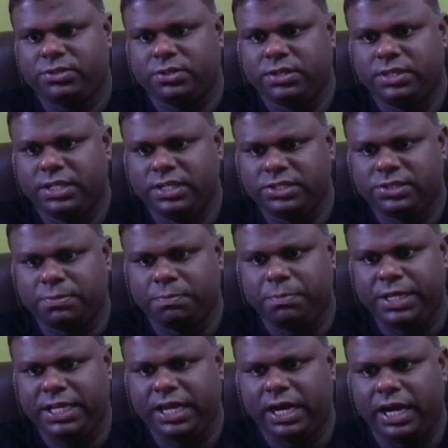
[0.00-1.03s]
So this
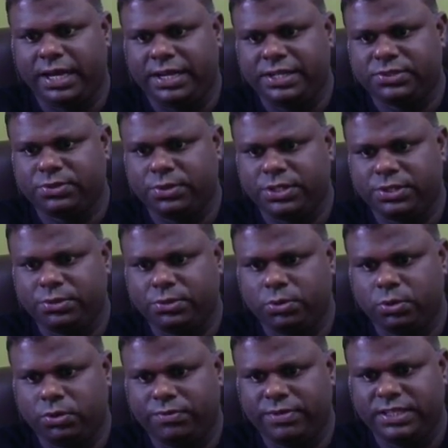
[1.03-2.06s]
Br is going to
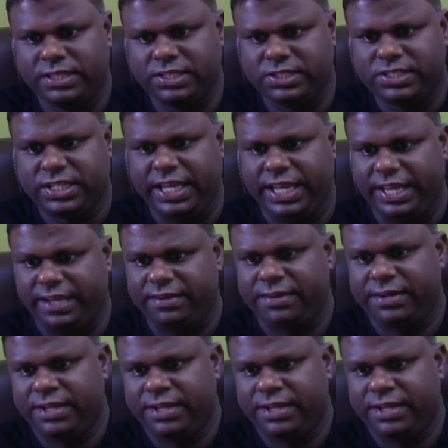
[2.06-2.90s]
go with this K,